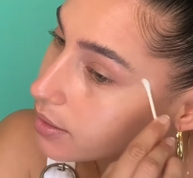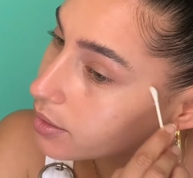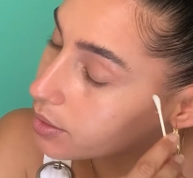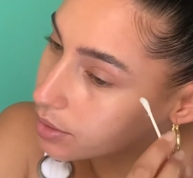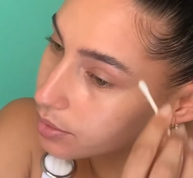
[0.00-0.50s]
So you
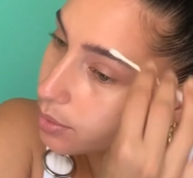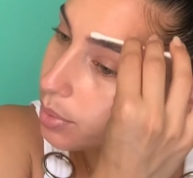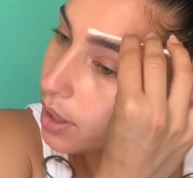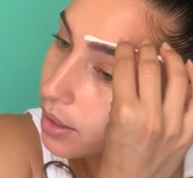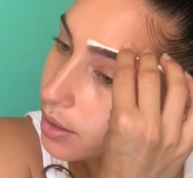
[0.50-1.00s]
could do the
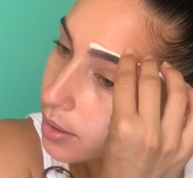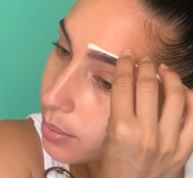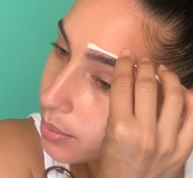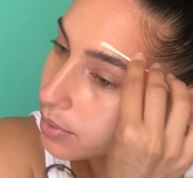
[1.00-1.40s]
bottom,